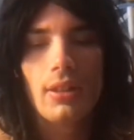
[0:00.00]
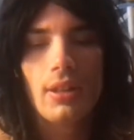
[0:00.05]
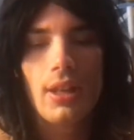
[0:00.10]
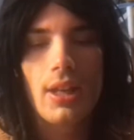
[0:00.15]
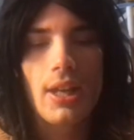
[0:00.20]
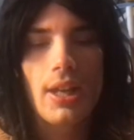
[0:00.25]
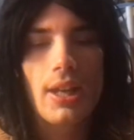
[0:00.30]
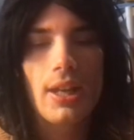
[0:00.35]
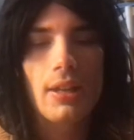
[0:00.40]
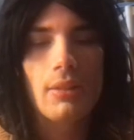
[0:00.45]

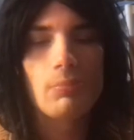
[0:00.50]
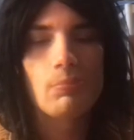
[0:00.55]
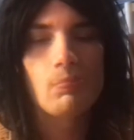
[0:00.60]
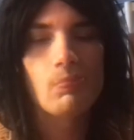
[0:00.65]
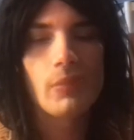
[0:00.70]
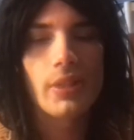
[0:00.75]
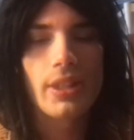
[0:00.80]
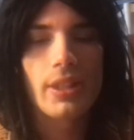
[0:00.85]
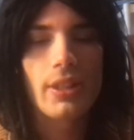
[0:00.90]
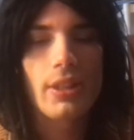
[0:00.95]

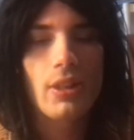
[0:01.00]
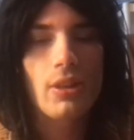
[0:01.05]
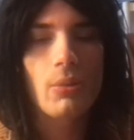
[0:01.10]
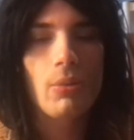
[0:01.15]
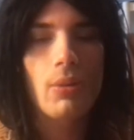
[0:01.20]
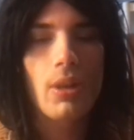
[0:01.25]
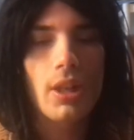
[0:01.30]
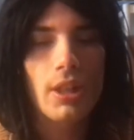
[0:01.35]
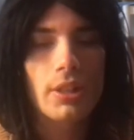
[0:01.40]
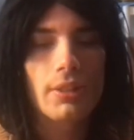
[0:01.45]
and go
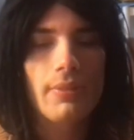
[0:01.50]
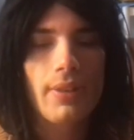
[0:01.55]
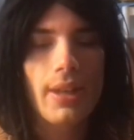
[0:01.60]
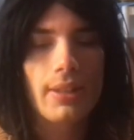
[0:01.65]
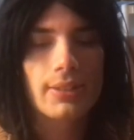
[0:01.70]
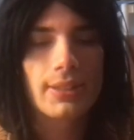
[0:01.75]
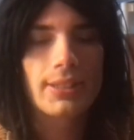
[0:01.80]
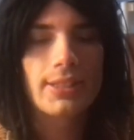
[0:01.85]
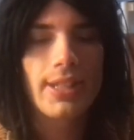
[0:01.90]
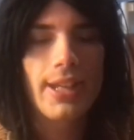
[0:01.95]
walk
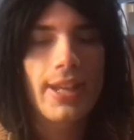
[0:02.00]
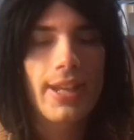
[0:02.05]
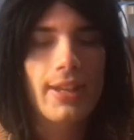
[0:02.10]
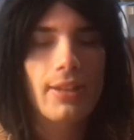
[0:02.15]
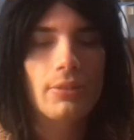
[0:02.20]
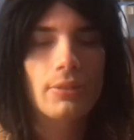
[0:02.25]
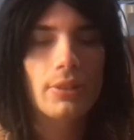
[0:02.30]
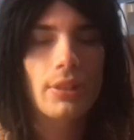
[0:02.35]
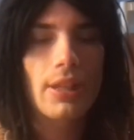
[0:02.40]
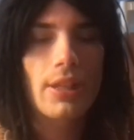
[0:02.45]
around
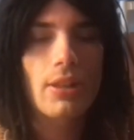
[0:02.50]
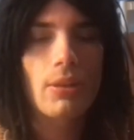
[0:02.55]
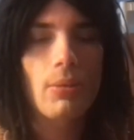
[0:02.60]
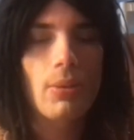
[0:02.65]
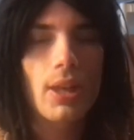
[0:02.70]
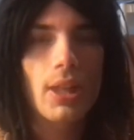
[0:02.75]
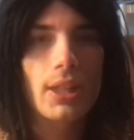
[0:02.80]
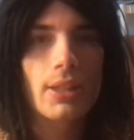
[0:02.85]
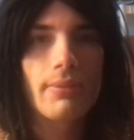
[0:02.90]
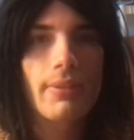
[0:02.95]
town. You could go
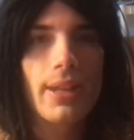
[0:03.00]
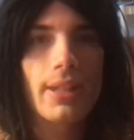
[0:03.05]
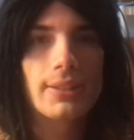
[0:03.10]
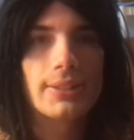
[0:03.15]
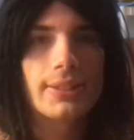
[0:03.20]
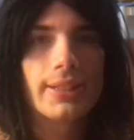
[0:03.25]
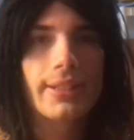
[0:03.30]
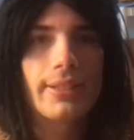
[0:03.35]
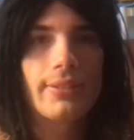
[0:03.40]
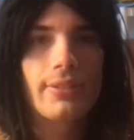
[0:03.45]
walk around
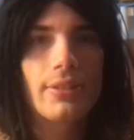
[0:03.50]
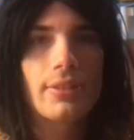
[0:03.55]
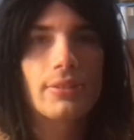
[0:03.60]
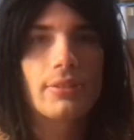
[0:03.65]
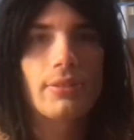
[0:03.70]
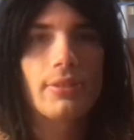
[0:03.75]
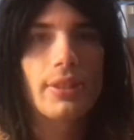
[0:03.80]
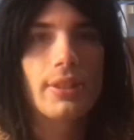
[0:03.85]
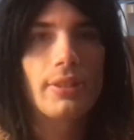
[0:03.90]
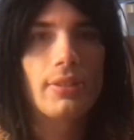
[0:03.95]
St.
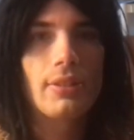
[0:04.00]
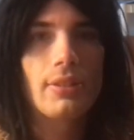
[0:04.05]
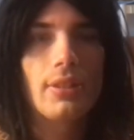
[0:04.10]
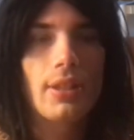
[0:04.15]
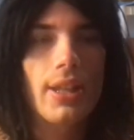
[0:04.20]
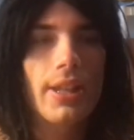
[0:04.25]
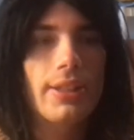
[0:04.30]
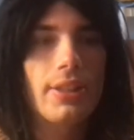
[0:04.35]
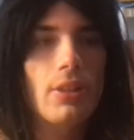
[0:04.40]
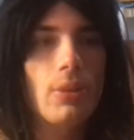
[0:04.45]
Clairsville, and
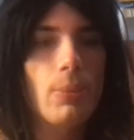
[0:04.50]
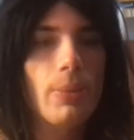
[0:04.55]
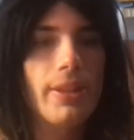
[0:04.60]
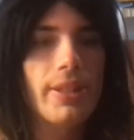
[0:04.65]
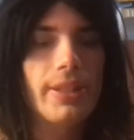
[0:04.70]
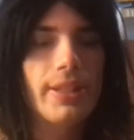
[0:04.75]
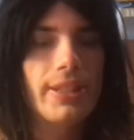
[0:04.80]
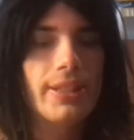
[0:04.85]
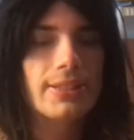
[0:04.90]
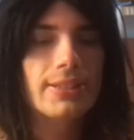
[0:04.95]
I know
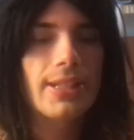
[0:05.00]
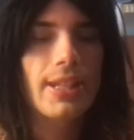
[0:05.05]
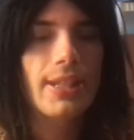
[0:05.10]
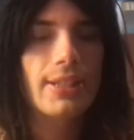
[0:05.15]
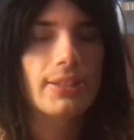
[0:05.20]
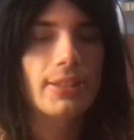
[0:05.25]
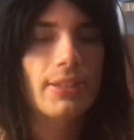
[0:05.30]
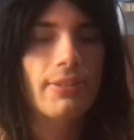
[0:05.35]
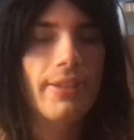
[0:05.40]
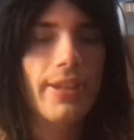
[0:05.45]
Wheeling's not
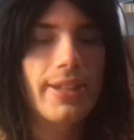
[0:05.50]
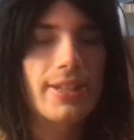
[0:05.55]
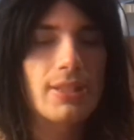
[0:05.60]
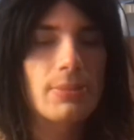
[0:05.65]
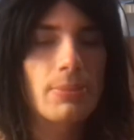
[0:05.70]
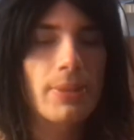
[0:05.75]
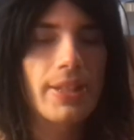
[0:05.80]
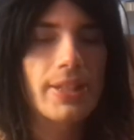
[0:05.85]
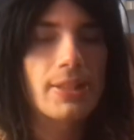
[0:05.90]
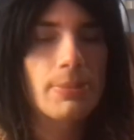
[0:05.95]
the greatest
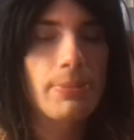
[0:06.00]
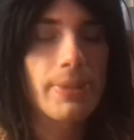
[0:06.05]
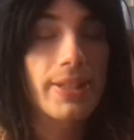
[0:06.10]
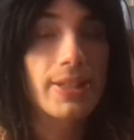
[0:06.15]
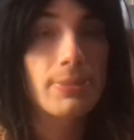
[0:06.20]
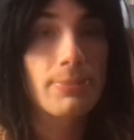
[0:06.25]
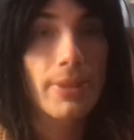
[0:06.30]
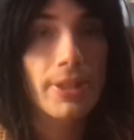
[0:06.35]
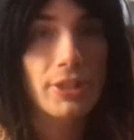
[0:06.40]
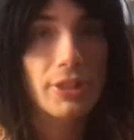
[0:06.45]
place to be,
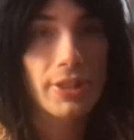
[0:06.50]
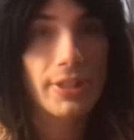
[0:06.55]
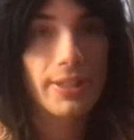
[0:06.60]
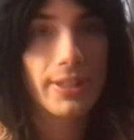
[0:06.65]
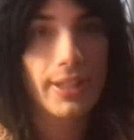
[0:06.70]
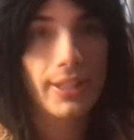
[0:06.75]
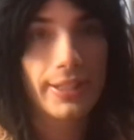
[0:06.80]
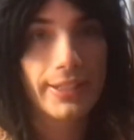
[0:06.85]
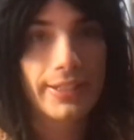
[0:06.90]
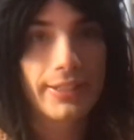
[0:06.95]
especially at
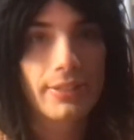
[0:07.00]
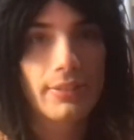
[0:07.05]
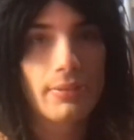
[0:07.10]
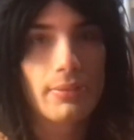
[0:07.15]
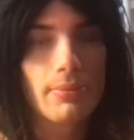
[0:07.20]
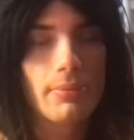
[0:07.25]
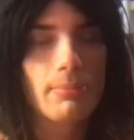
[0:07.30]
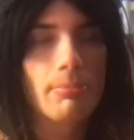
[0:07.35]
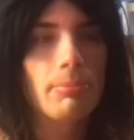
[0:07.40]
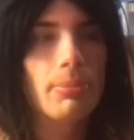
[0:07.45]
night,
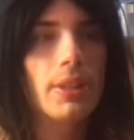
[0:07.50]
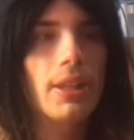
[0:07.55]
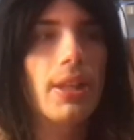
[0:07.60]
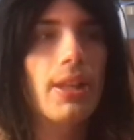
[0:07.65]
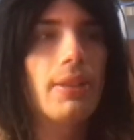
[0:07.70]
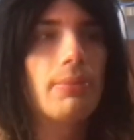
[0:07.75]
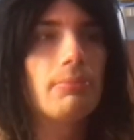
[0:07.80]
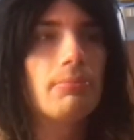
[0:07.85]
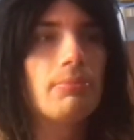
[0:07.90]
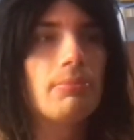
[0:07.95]
but
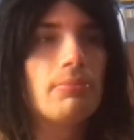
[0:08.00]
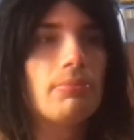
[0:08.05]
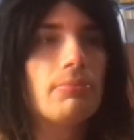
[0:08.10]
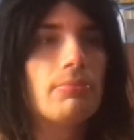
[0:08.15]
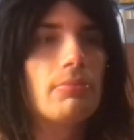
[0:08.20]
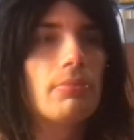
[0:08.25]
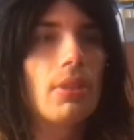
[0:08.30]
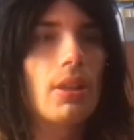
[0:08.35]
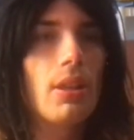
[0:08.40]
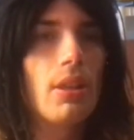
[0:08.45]

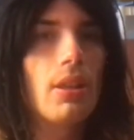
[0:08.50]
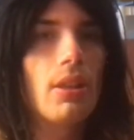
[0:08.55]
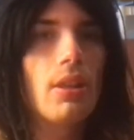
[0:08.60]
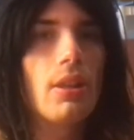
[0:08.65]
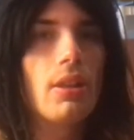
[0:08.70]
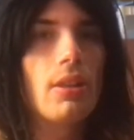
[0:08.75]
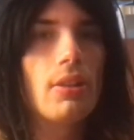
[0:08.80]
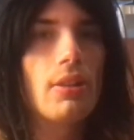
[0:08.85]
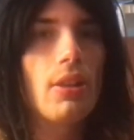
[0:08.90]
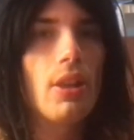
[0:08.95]

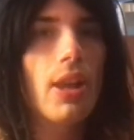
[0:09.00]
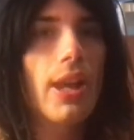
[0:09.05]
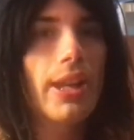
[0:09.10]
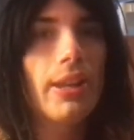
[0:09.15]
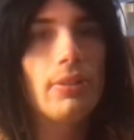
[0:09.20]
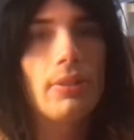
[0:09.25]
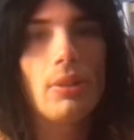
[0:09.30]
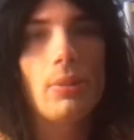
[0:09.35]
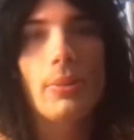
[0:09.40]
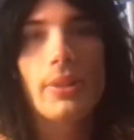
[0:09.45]
I
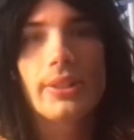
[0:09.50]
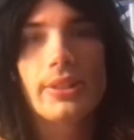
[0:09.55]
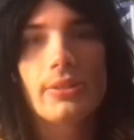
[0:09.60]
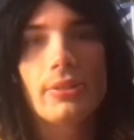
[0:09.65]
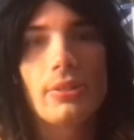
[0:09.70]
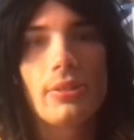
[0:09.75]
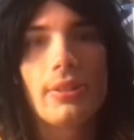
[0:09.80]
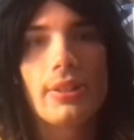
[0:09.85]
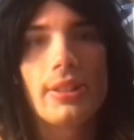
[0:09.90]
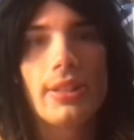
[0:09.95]
only went there
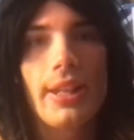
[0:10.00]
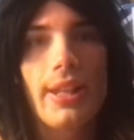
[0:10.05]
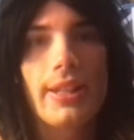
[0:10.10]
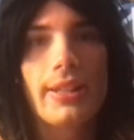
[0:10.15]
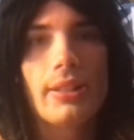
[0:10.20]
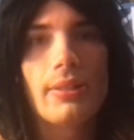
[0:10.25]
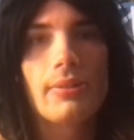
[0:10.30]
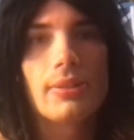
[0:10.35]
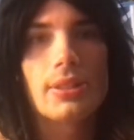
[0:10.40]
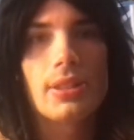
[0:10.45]
during the day.
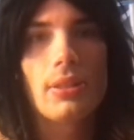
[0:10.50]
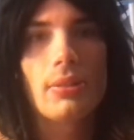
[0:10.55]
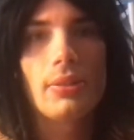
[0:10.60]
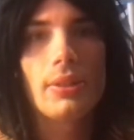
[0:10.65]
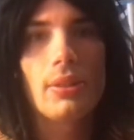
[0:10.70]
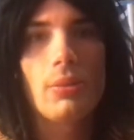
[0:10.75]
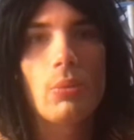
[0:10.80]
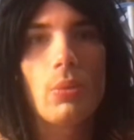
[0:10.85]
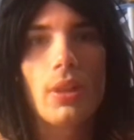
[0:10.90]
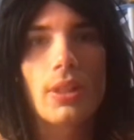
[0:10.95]
There was only
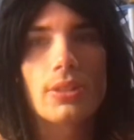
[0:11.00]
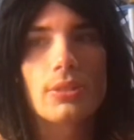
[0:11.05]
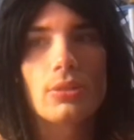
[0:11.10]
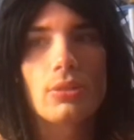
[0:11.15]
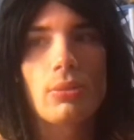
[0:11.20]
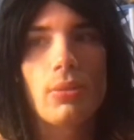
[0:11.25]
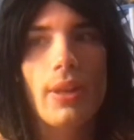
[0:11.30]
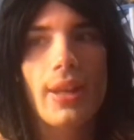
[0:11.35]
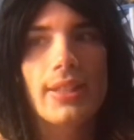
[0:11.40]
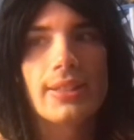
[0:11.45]
once or
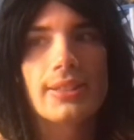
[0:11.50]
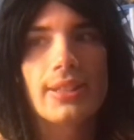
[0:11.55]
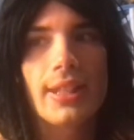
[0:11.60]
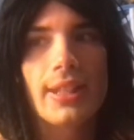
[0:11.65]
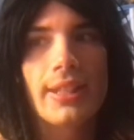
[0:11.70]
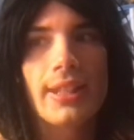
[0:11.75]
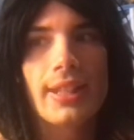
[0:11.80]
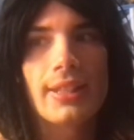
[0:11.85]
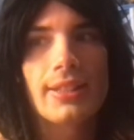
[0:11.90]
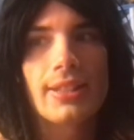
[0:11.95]
twice I
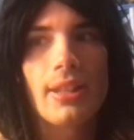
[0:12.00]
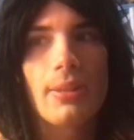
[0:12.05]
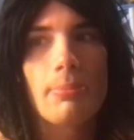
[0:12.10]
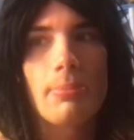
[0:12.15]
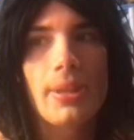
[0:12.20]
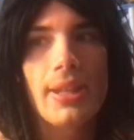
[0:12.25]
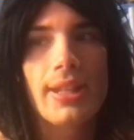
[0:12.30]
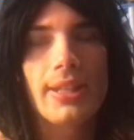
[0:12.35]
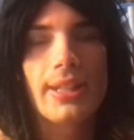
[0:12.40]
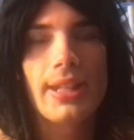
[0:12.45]
ended up
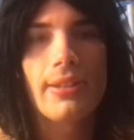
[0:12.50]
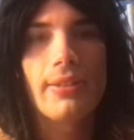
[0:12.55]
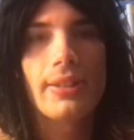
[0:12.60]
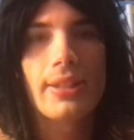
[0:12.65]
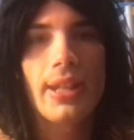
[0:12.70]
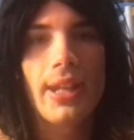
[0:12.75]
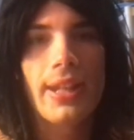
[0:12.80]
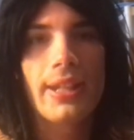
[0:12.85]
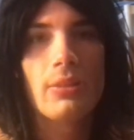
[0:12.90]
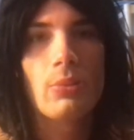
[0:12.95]
being there at
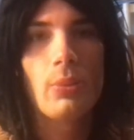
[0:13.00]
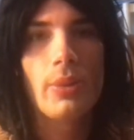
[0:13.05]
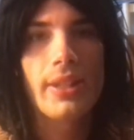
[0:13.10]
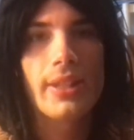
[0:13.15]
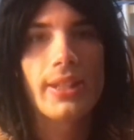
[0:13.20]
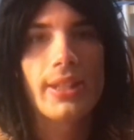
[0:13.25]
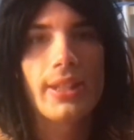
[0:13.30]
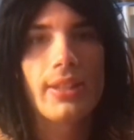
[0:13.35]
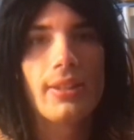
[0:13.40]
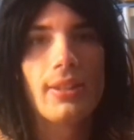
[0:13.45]
night in Wheeling.